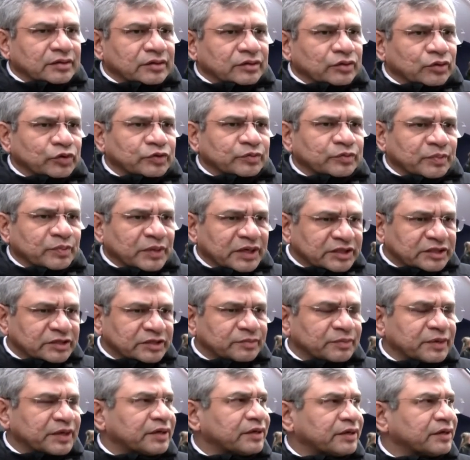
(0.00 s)
those
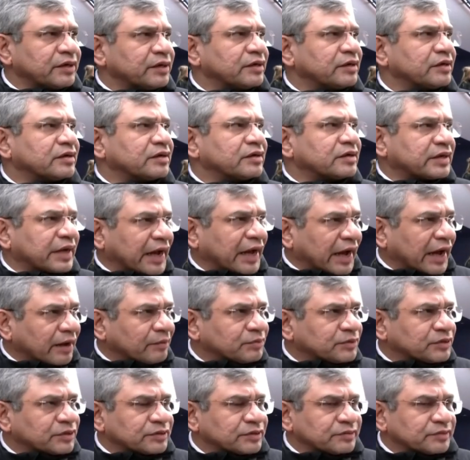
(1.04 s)
must be
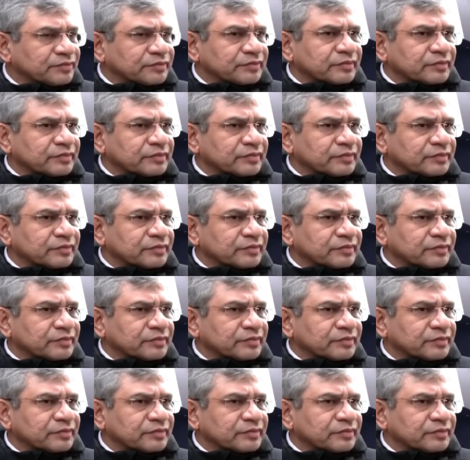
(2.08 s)
tapped,